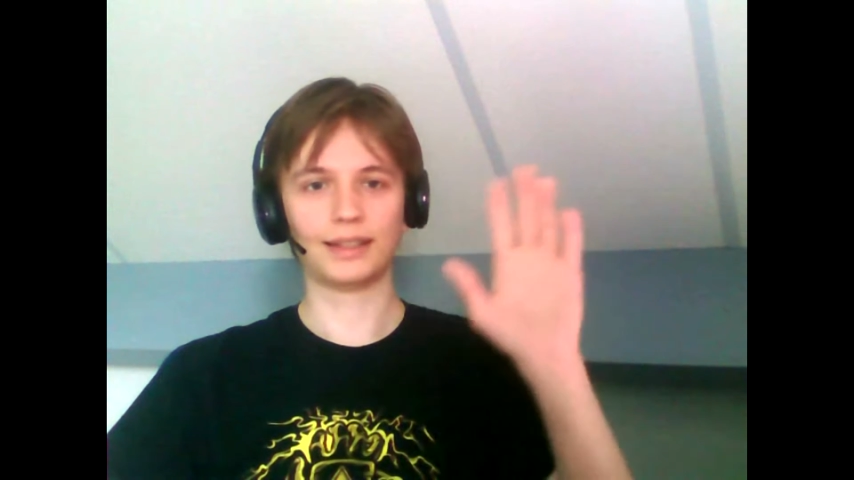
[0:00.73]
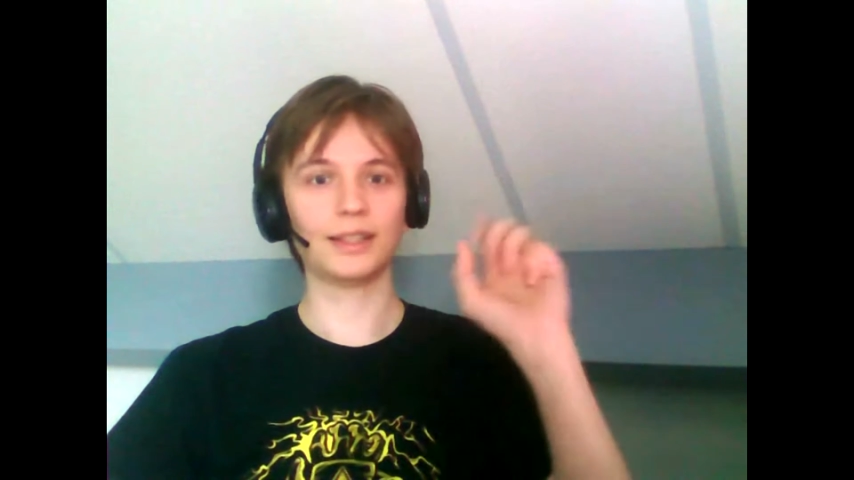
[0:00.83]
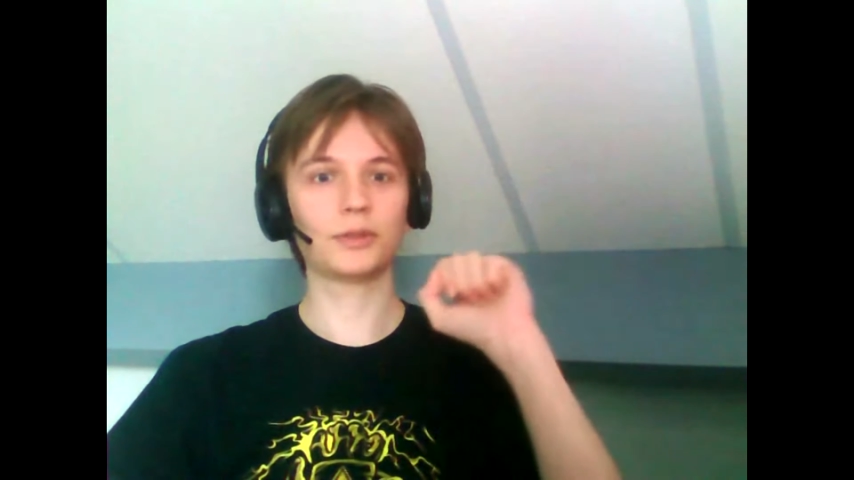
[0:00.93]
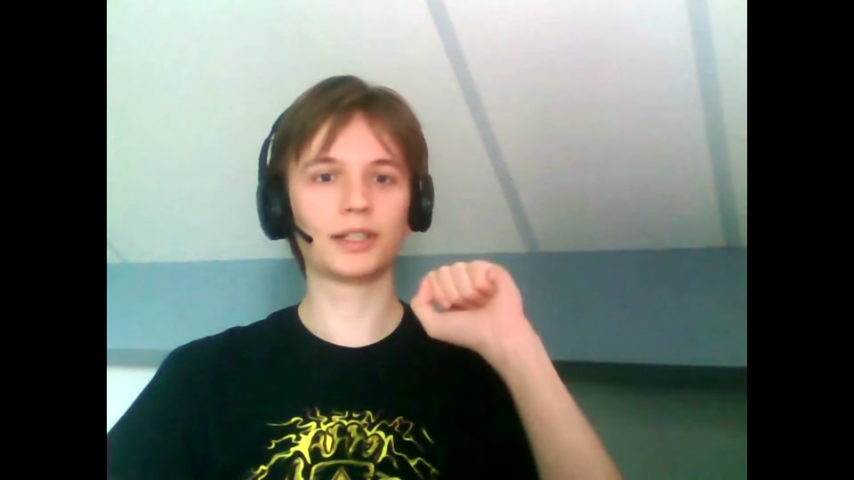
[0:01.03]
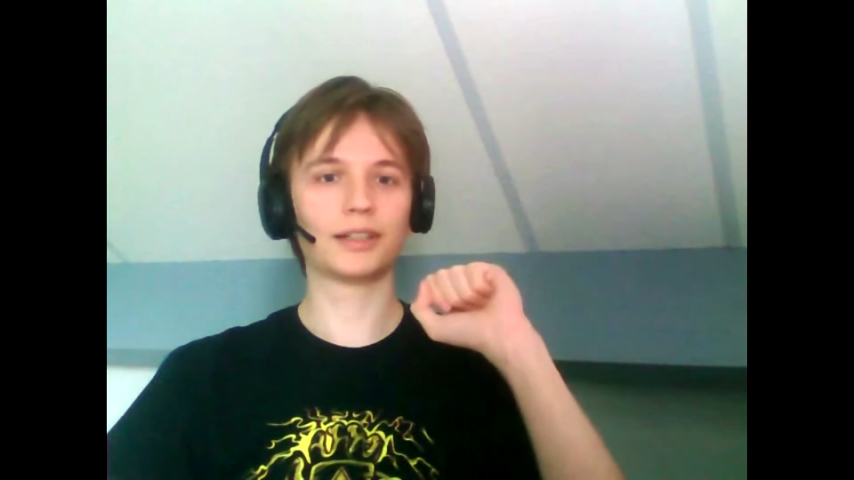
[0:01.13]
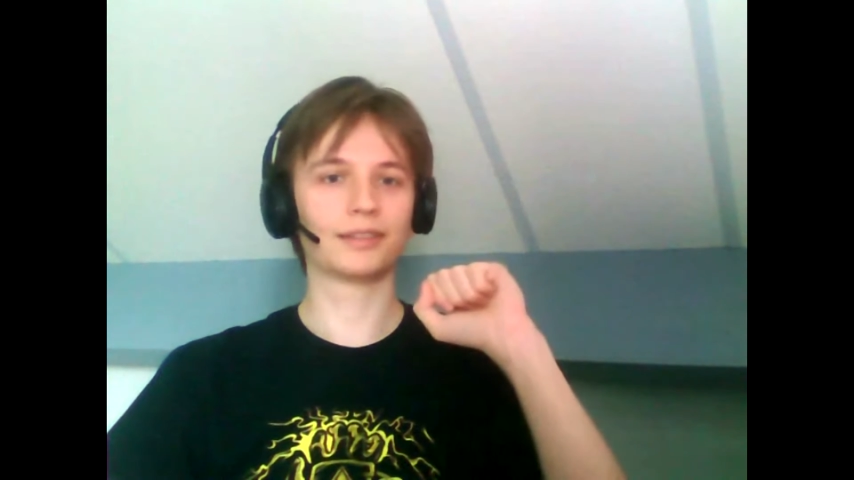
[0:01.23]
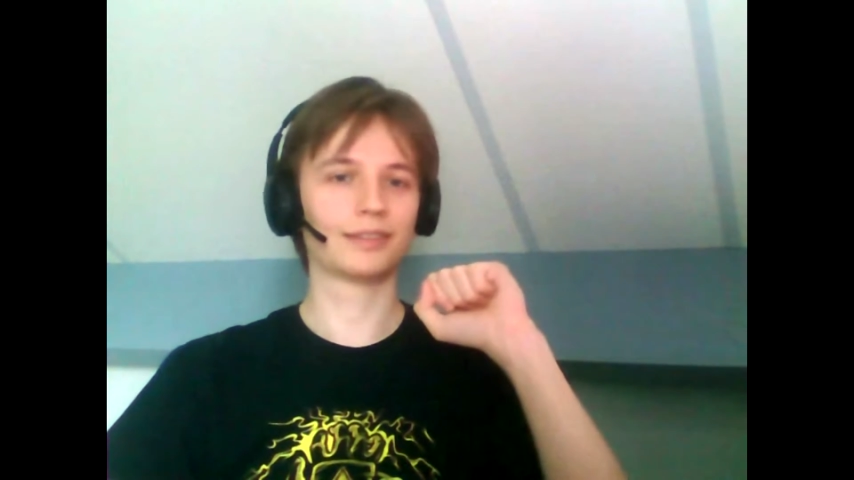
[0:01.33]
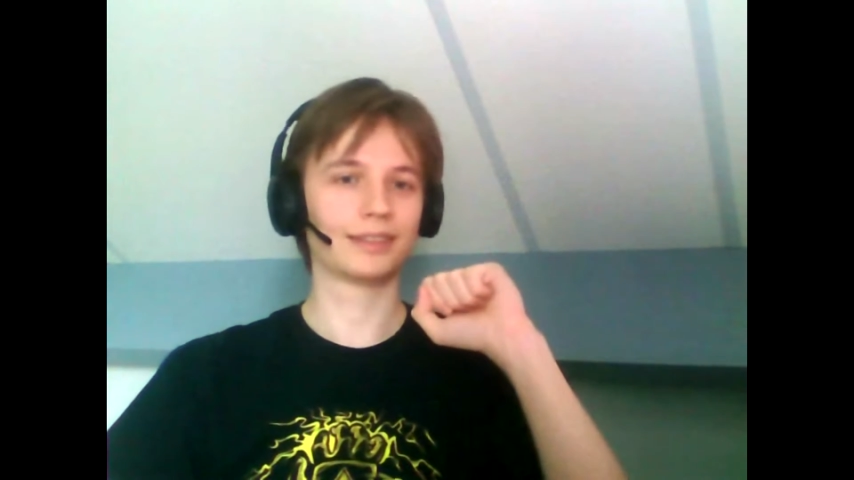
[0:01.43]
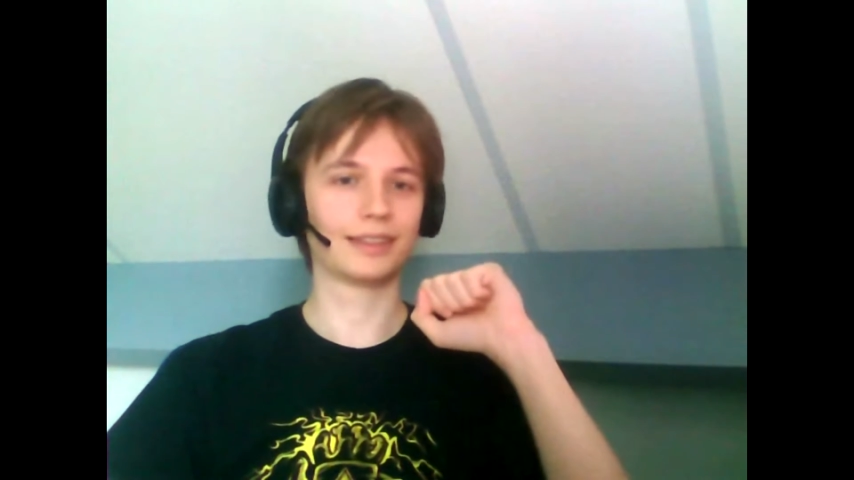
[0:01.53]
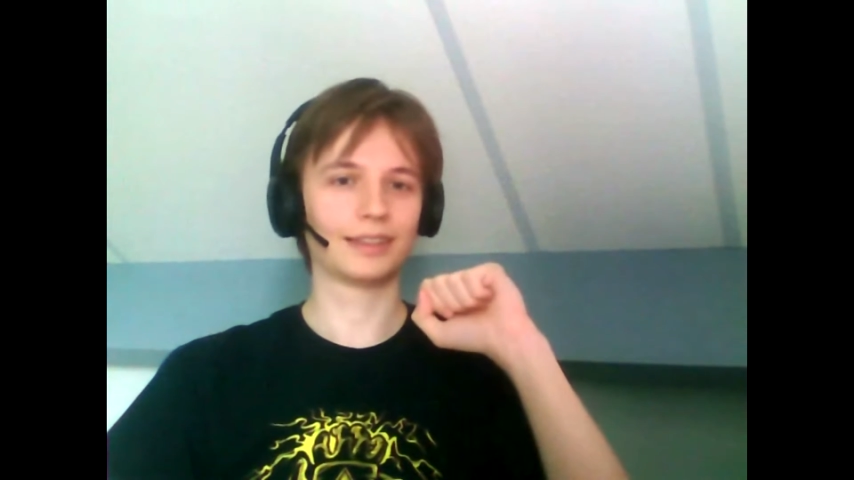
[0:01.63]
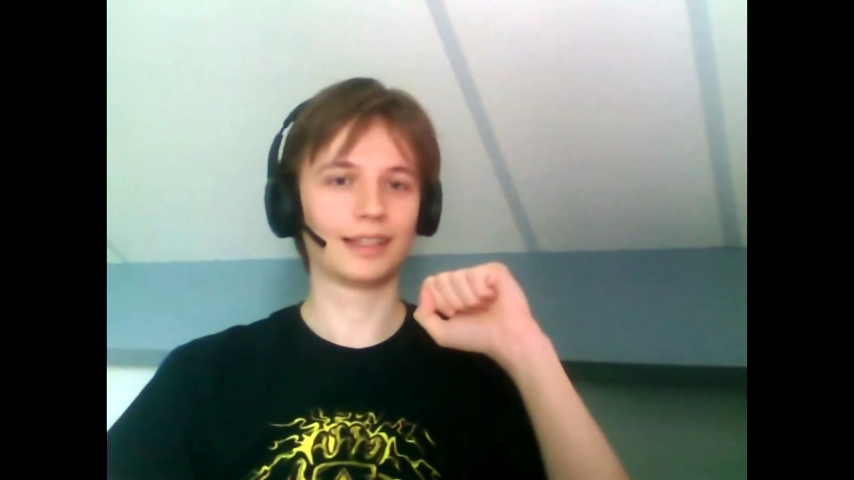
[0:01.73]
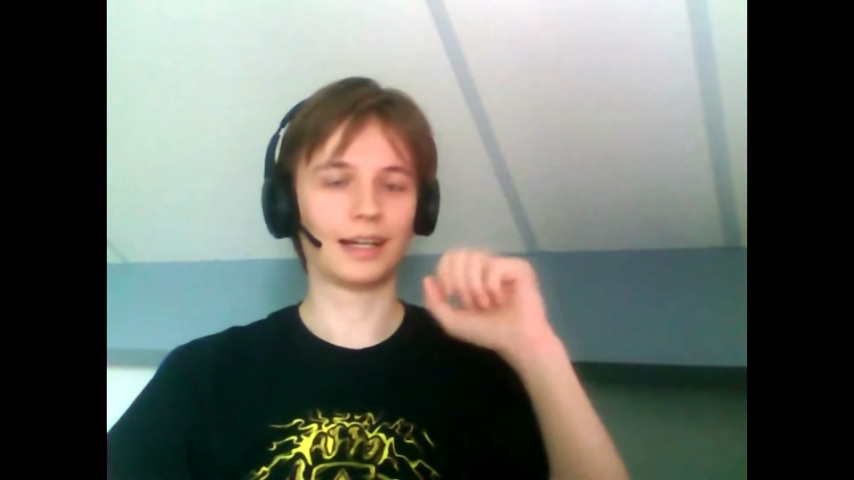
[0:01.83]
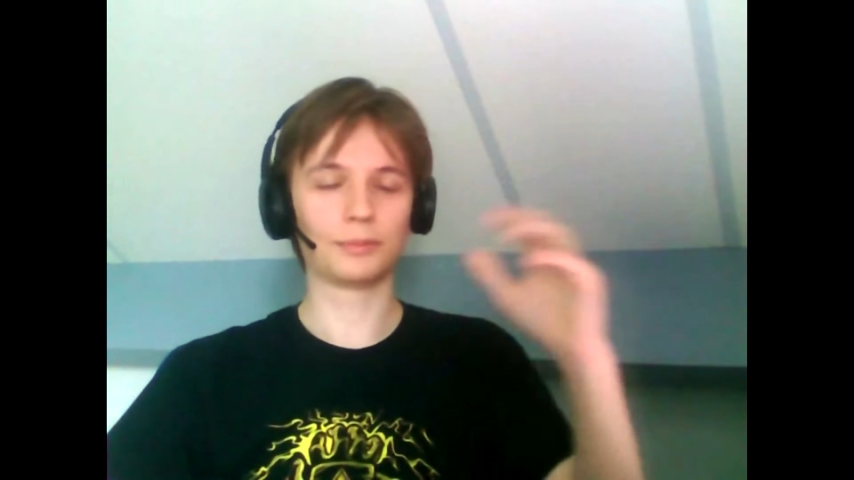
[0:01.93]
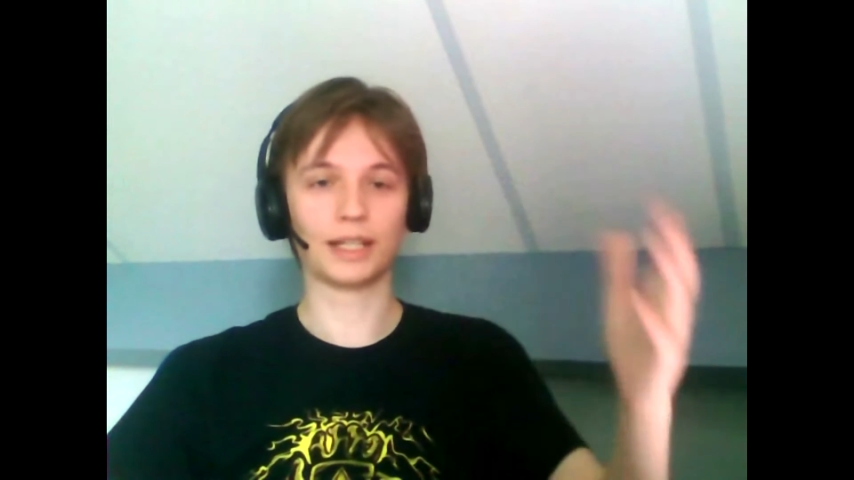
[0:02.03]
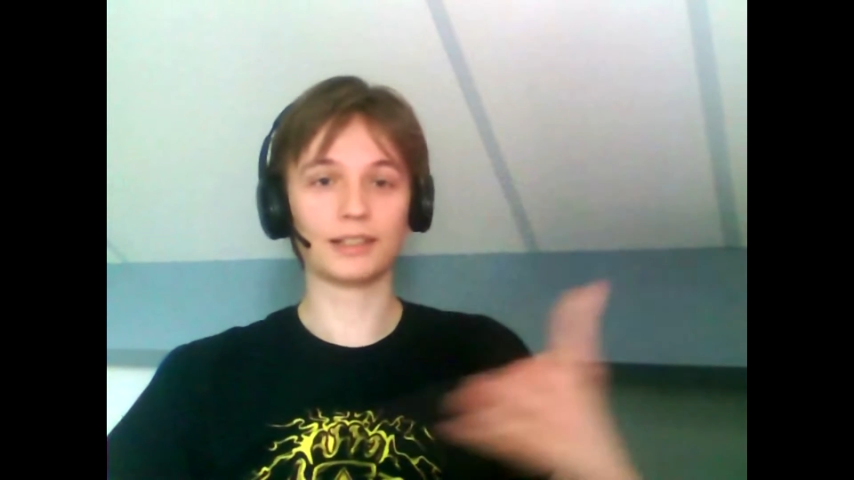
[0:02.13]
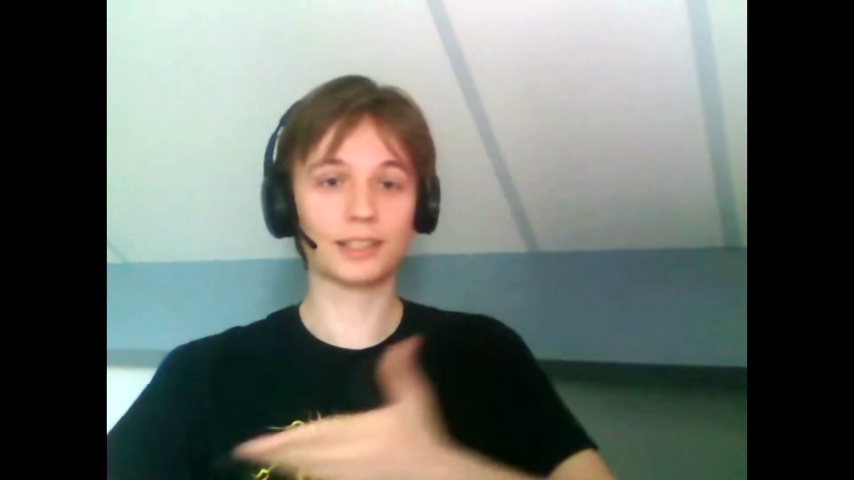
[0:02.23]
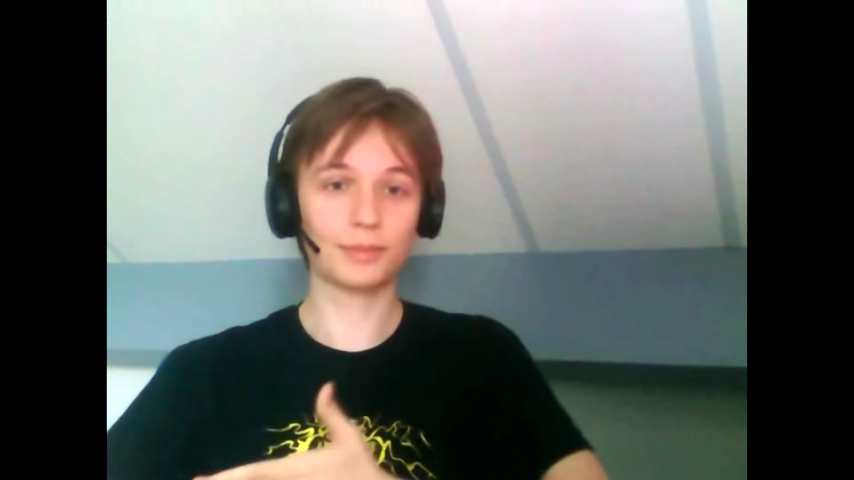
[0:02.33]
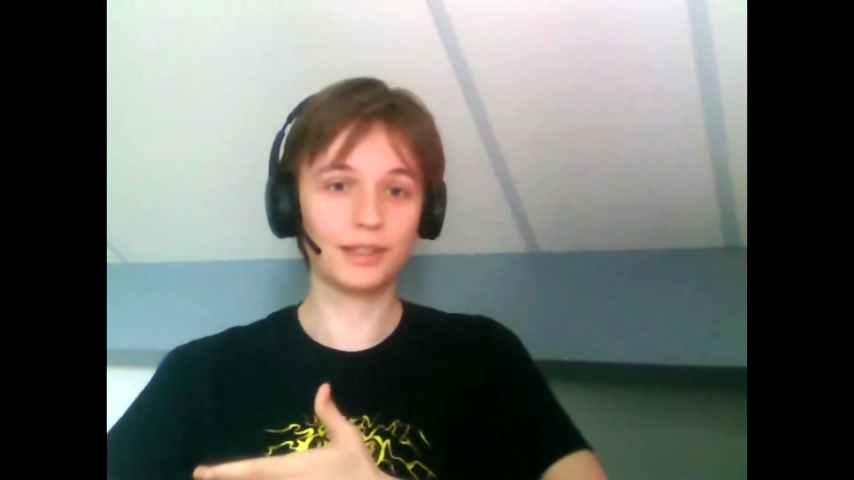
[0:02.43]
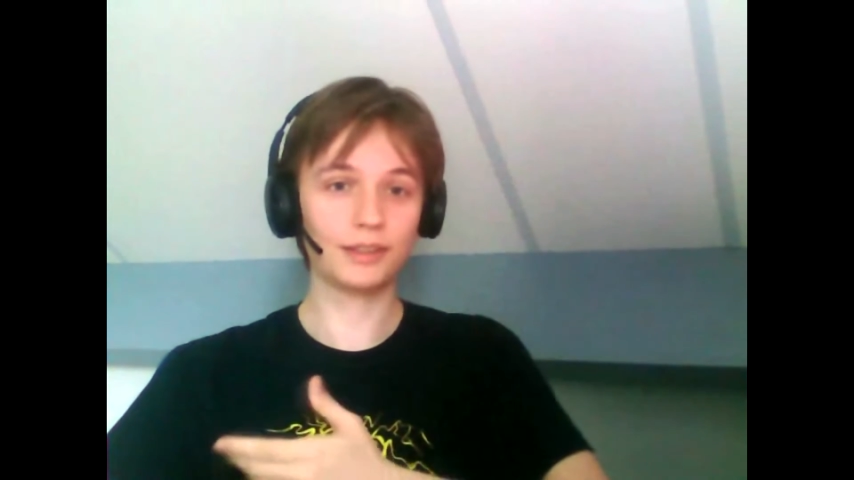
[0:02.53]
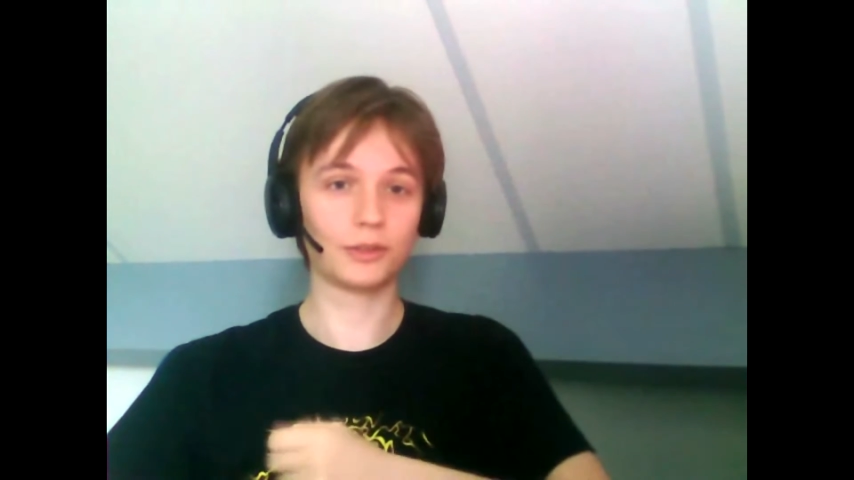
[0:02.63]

Hello there, I'm Gelsamel,